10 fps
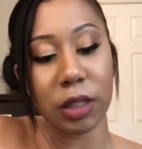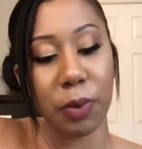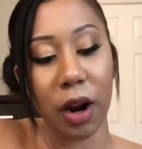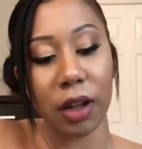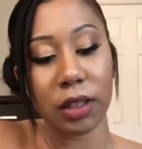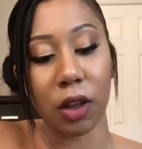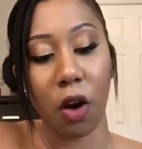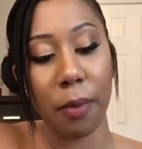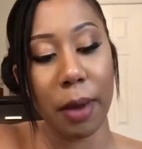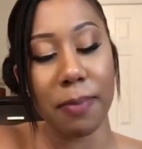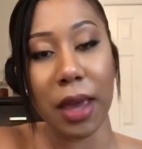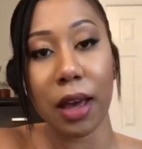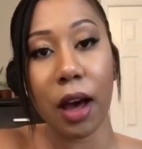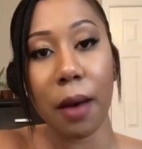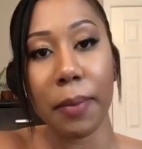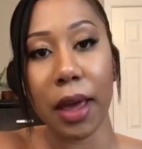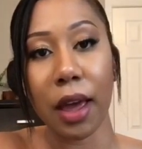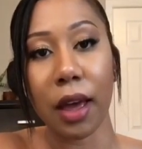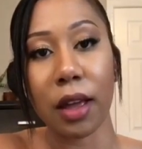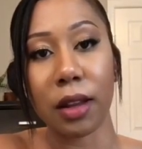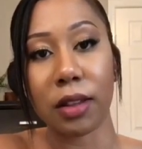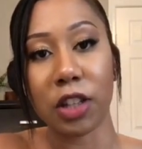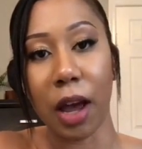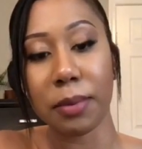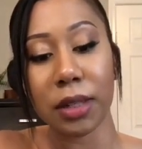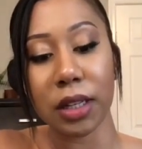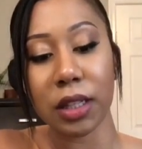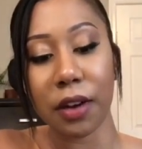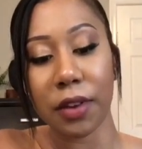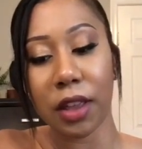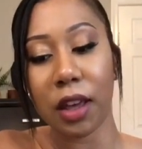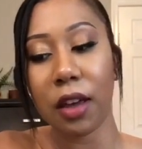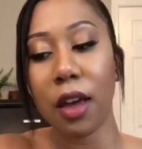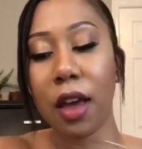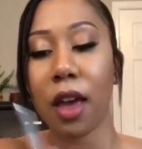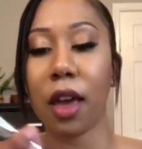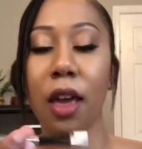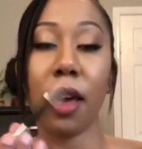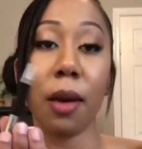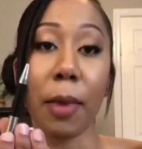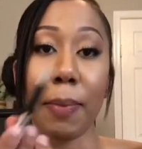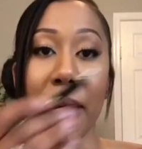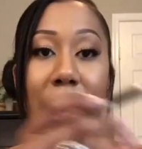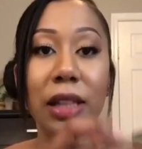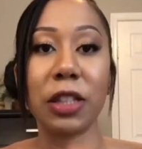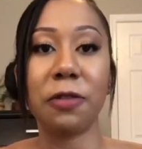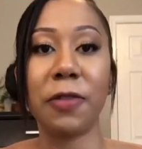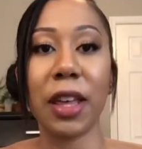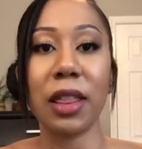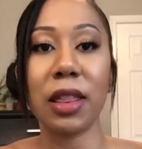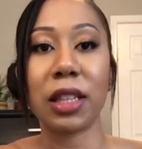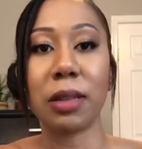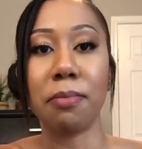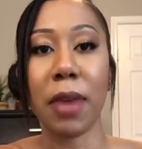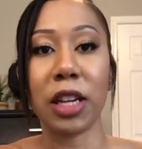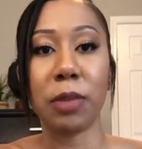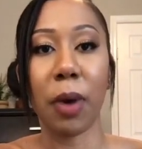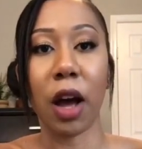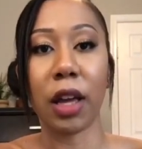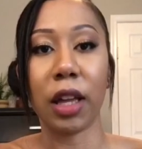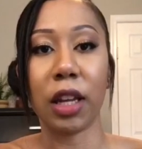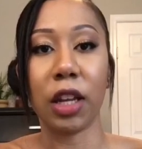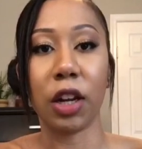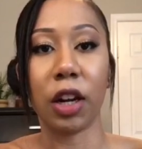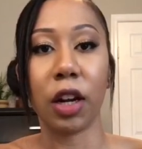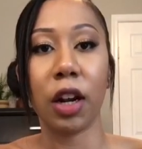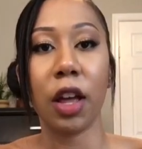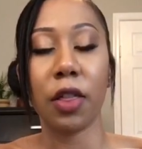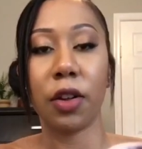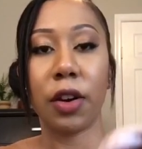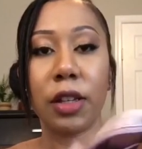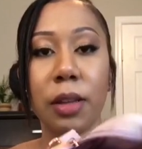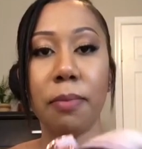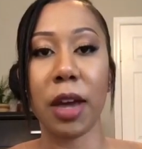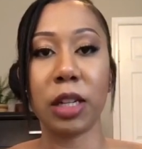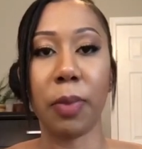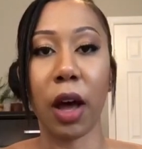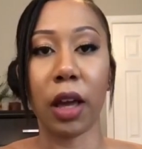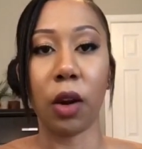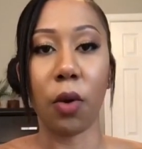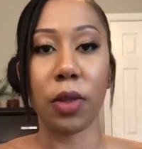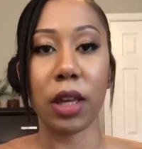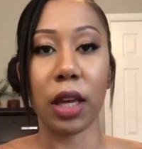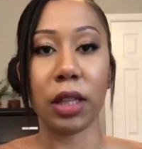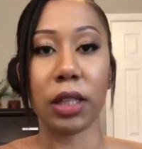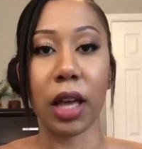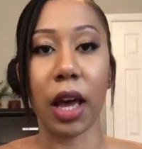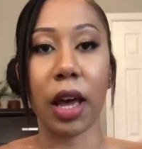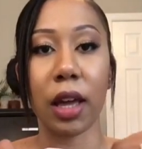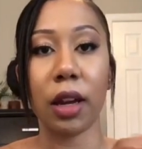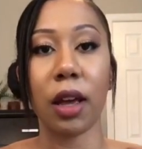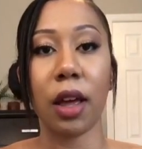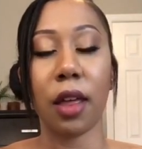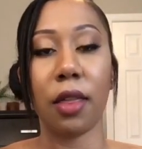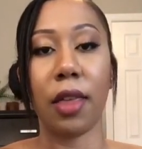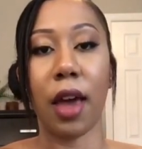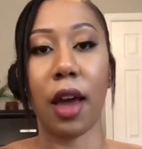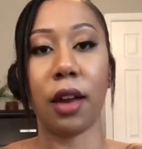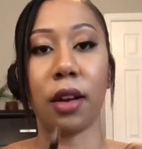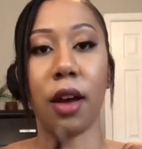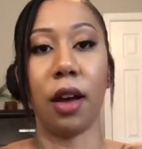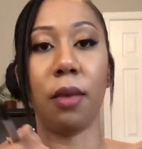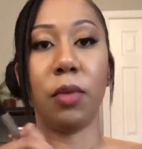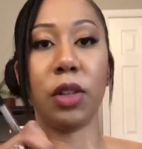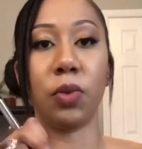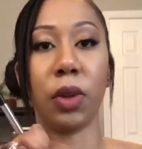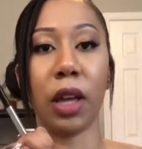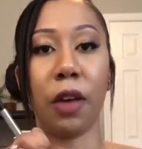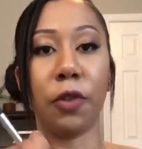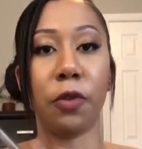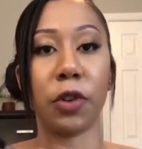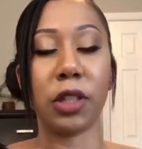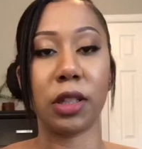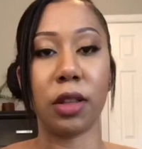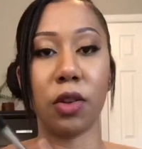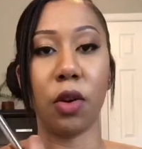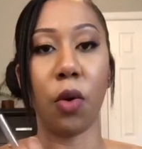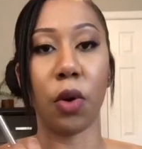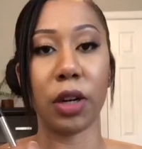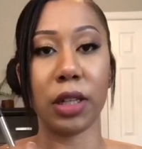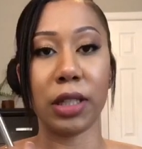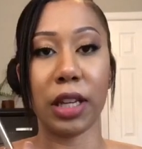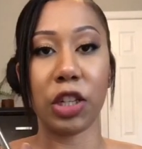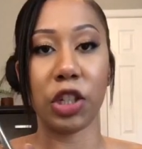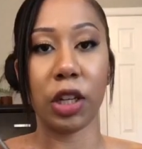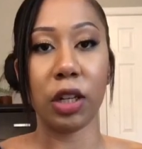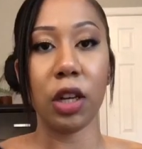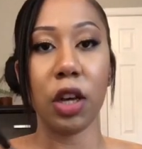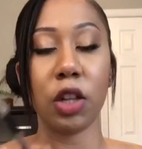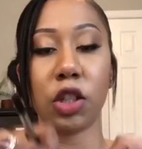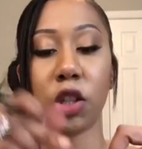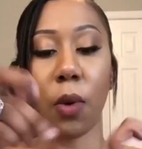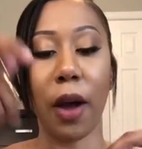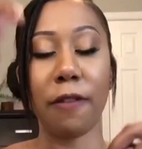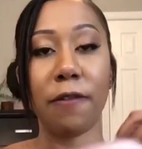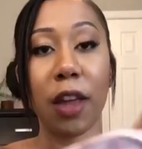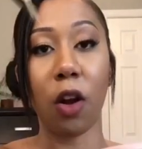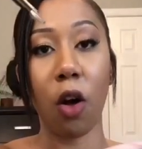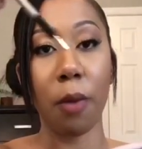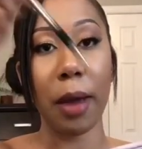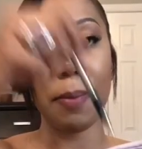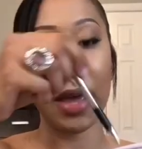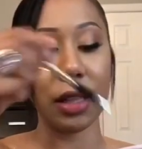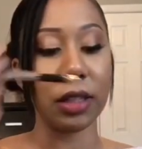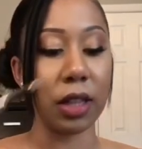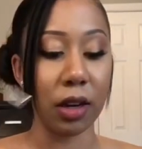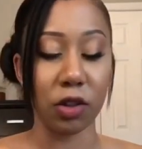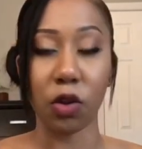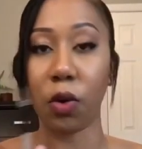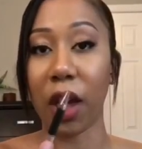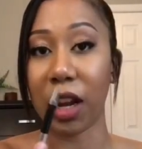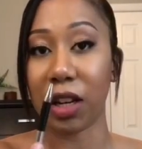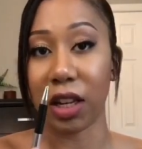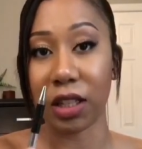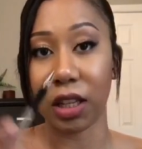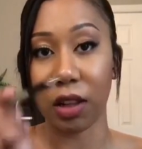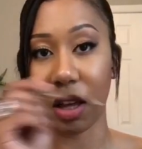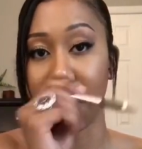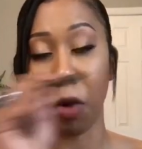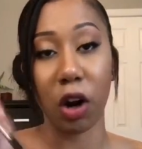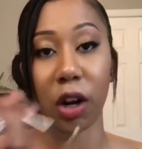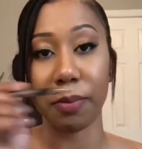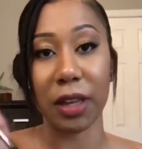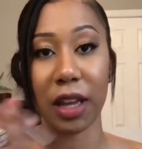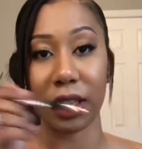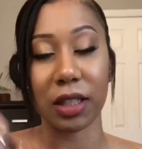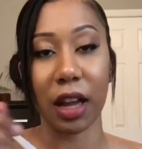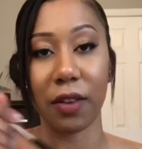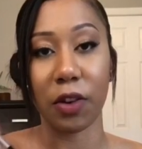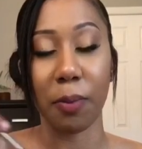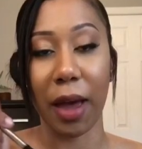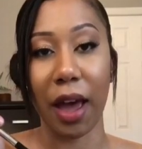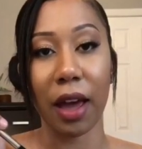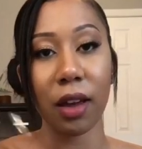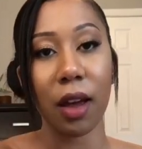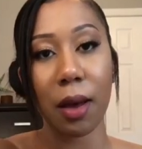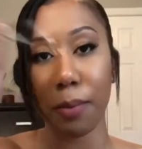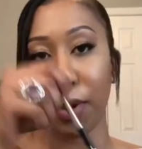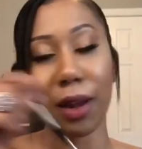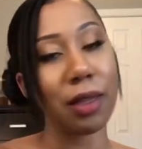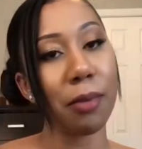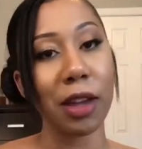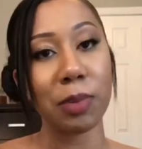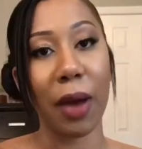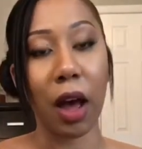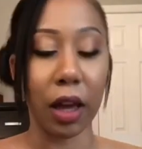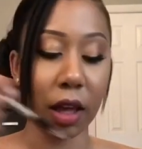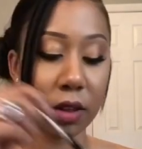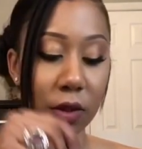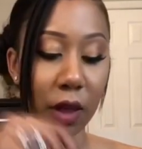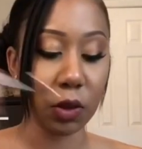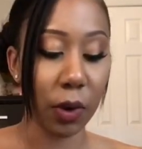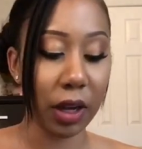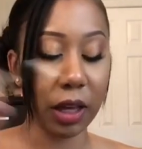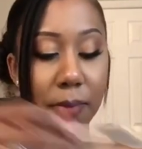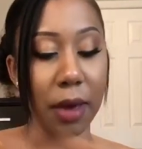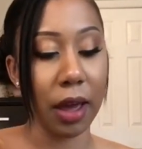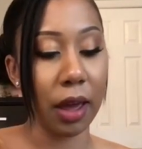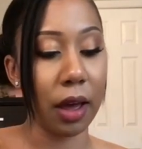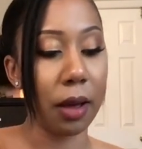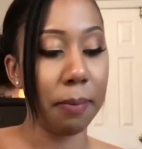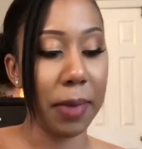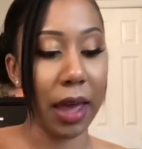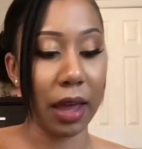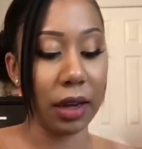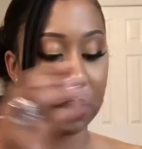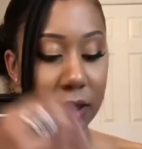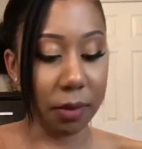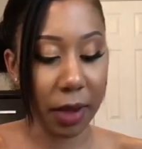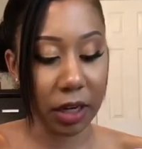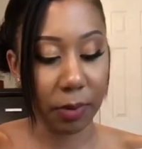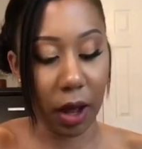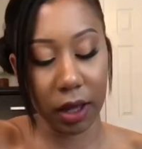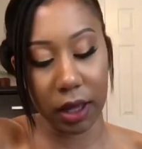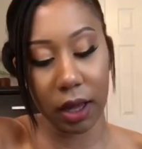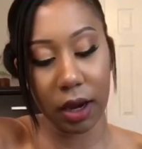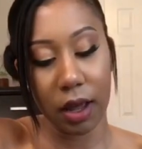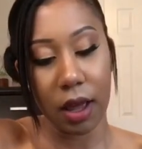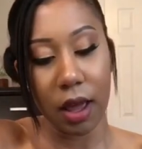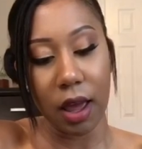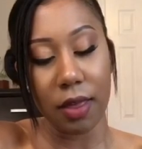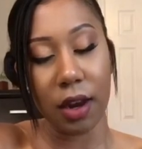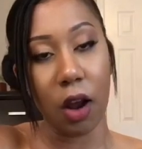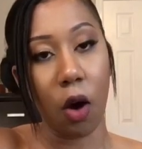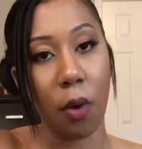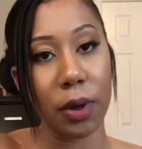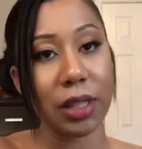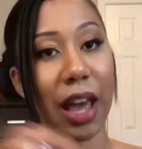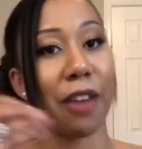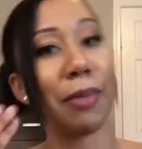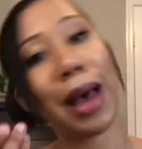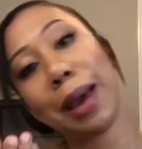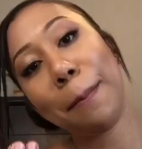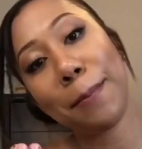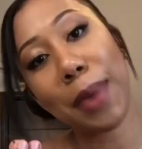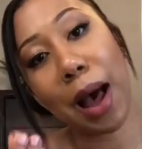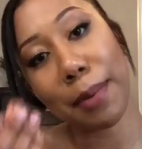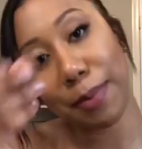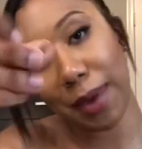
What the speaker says: products, like all my makeup and chapsticks and everything, and my pens fit in this mesh pocket here. There is a mesh pocket on the inside that is really helpful for, you know, organization. so I fit all my pens in so that it doesn't like mark up the inside of your bag. Put it in the mesh pocket. So that's where I keep my pen, is in the mesh pocket. And then I always have my bobby